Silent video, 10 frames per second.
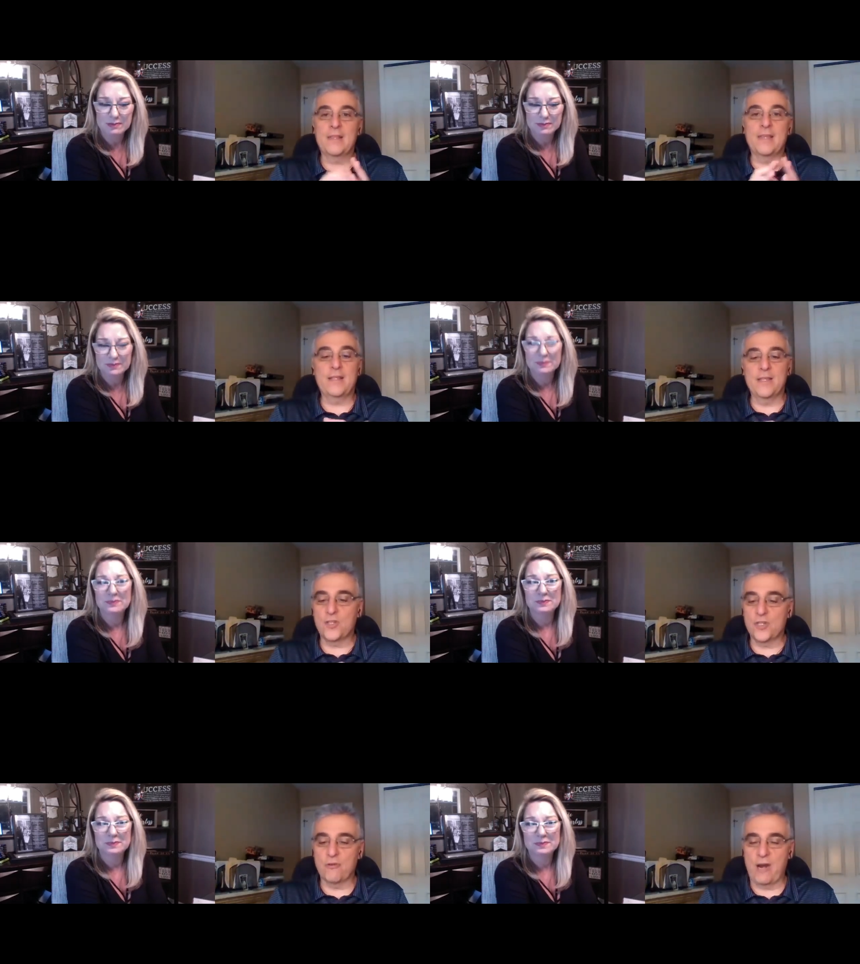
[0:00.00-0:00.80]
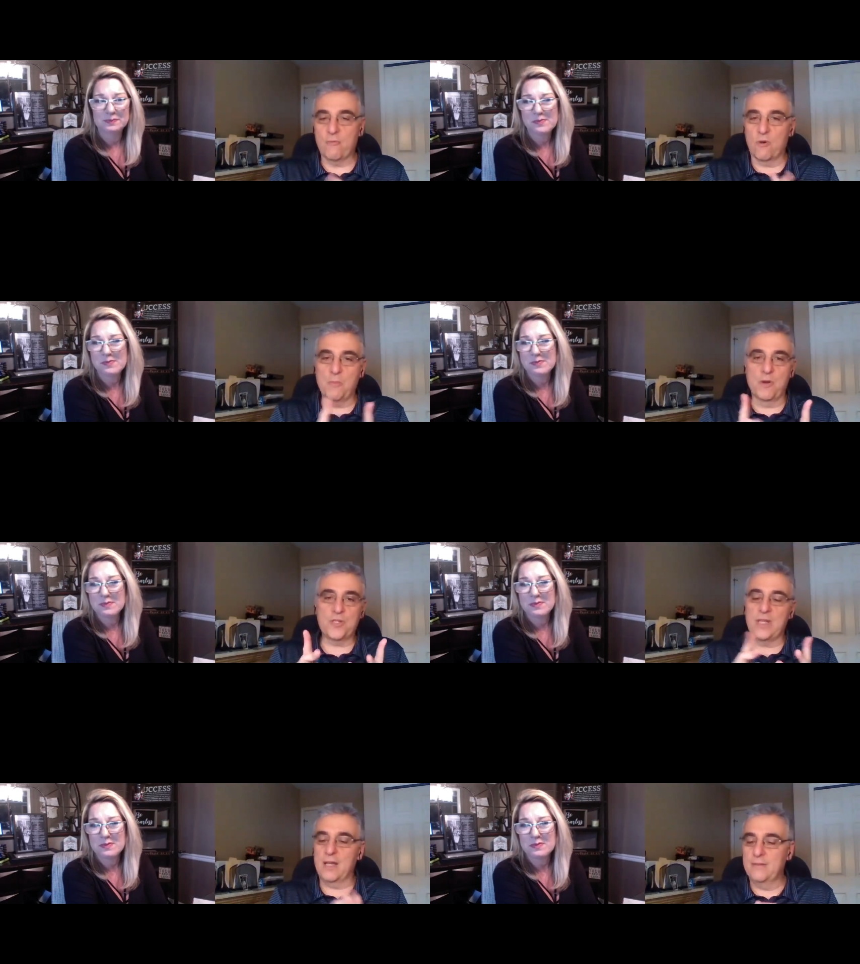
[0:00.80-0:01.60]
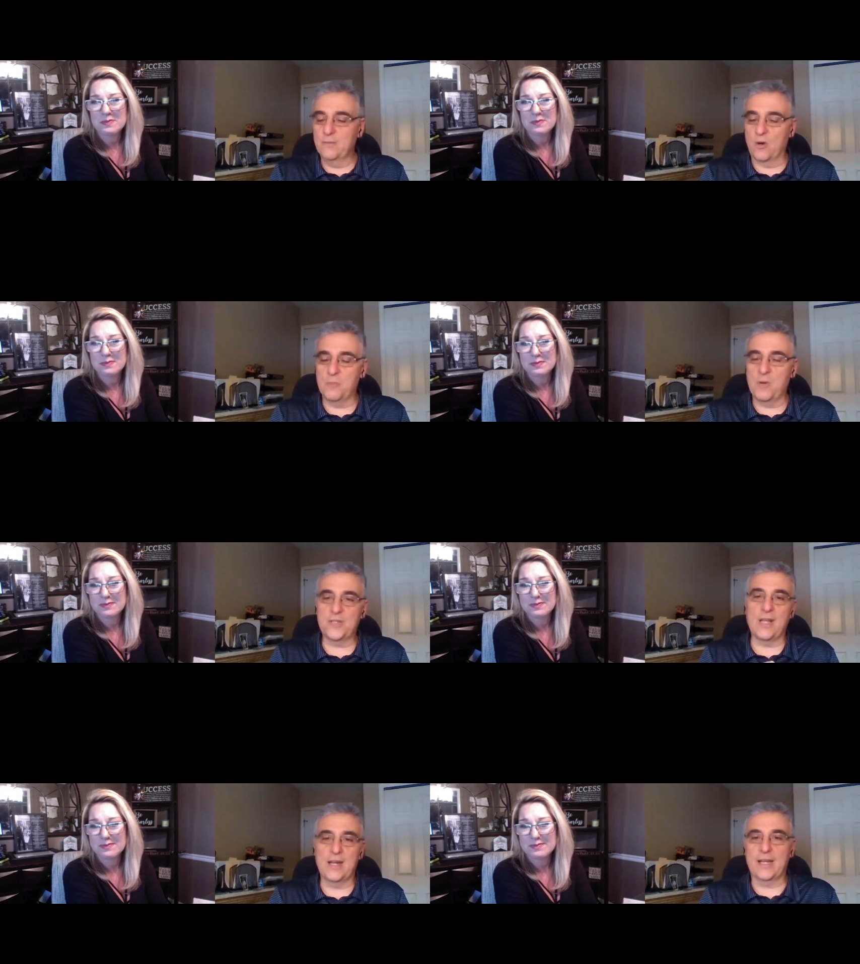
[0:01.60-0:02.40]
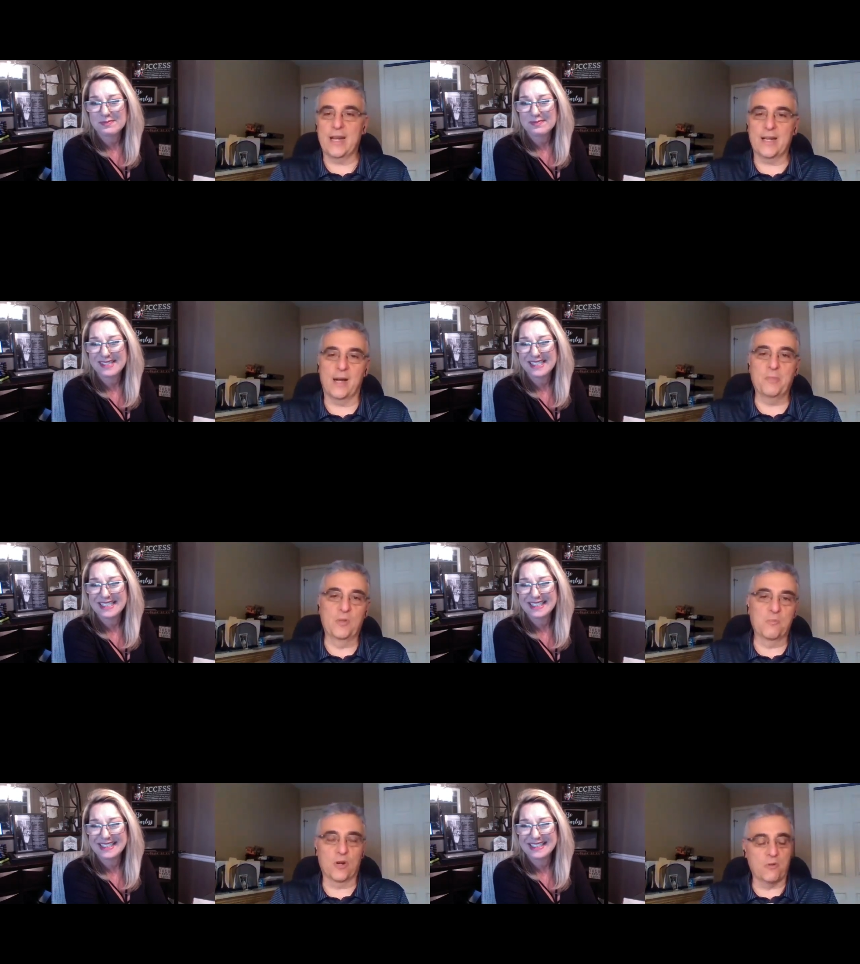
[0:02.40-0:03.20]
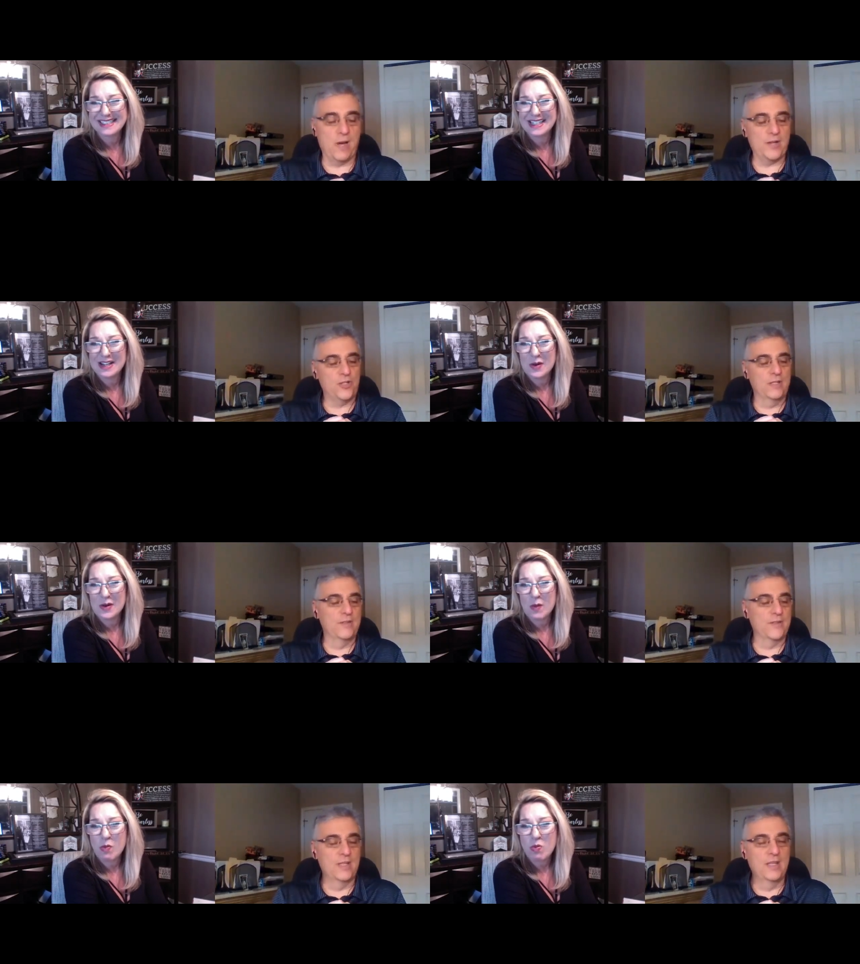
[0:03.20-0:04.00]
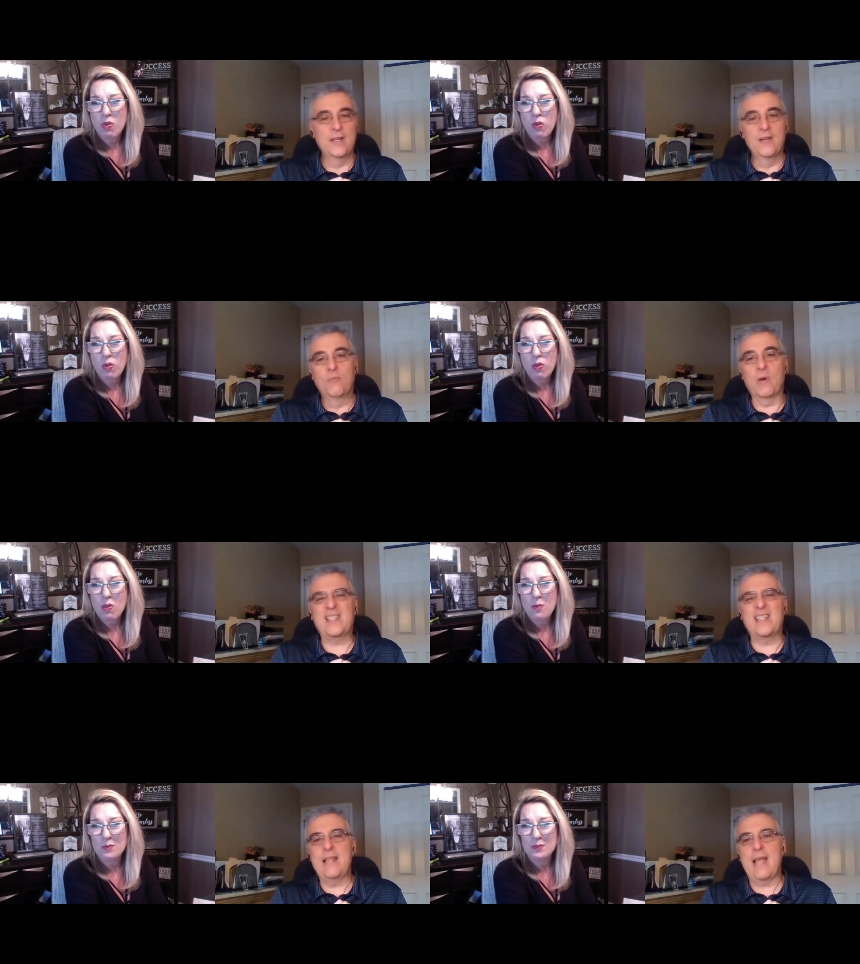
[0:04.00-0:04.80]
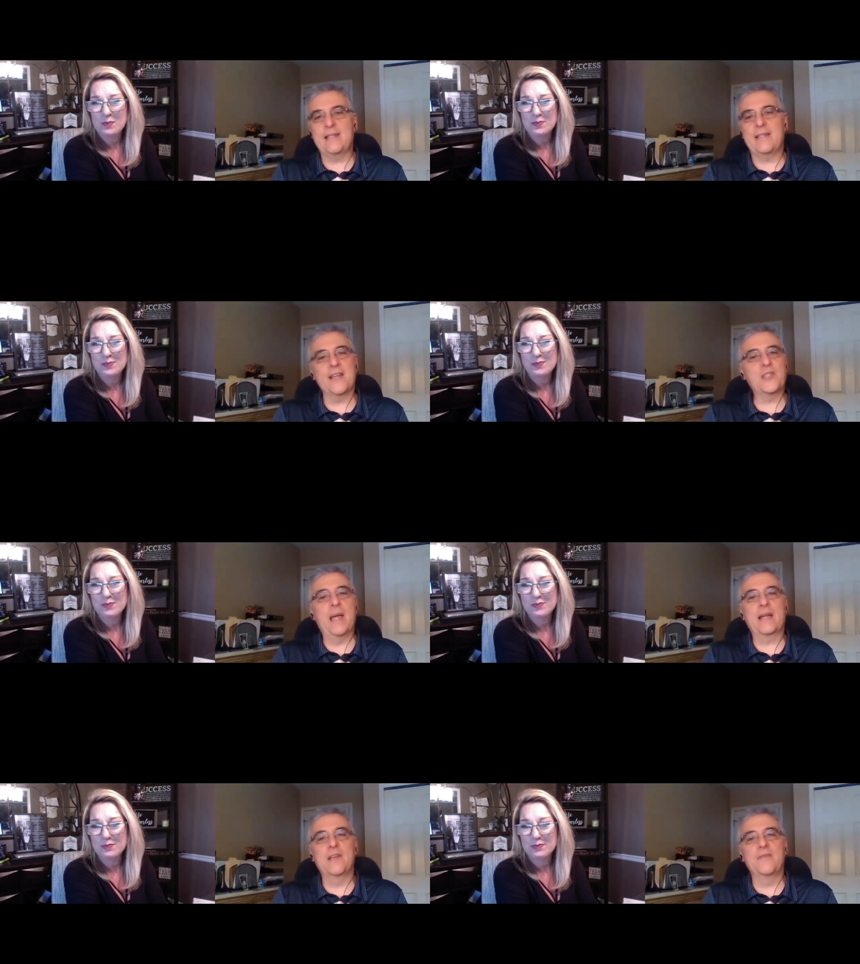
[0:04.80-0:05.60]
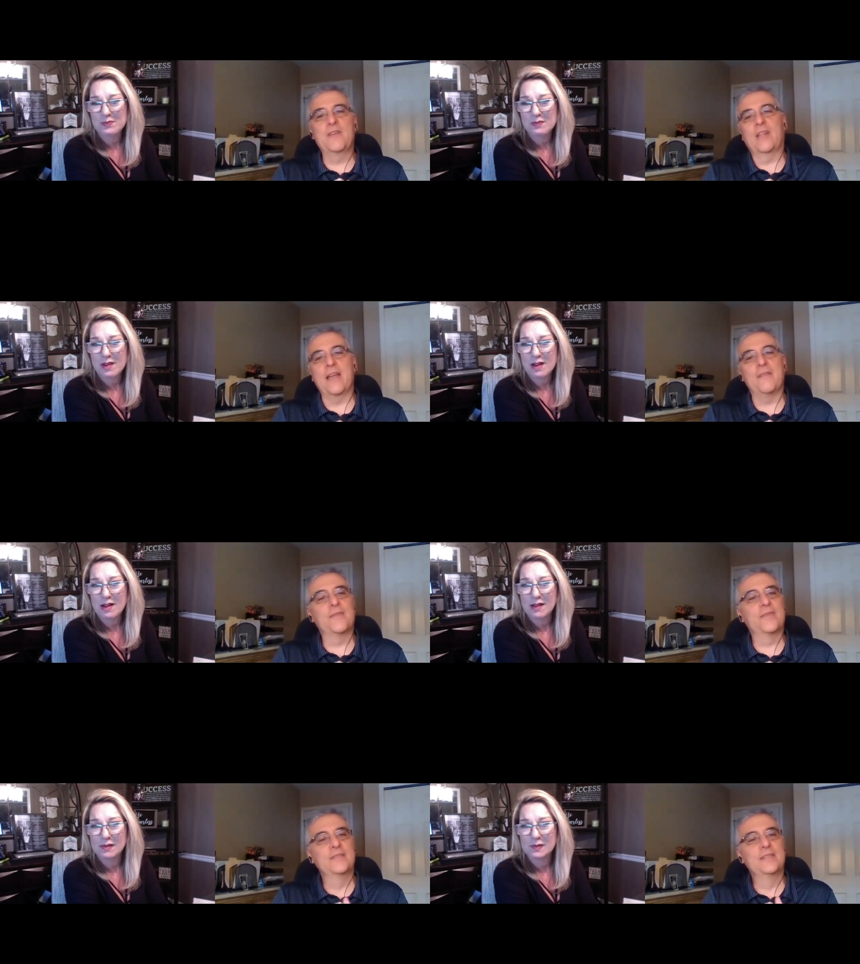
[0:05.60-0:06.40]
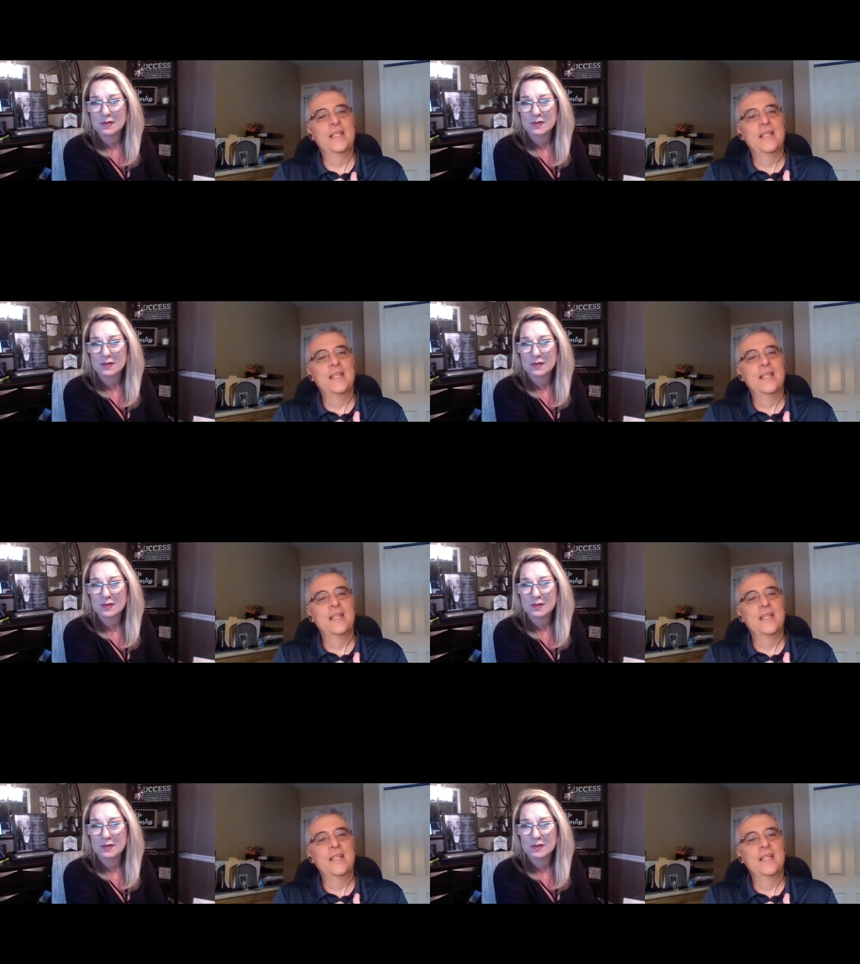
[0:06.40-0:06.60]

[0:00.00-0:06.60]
Speaker 1: I think this is great. We're almost done. We're almost done. I got a couple of more questions. What's the next aspect of your life?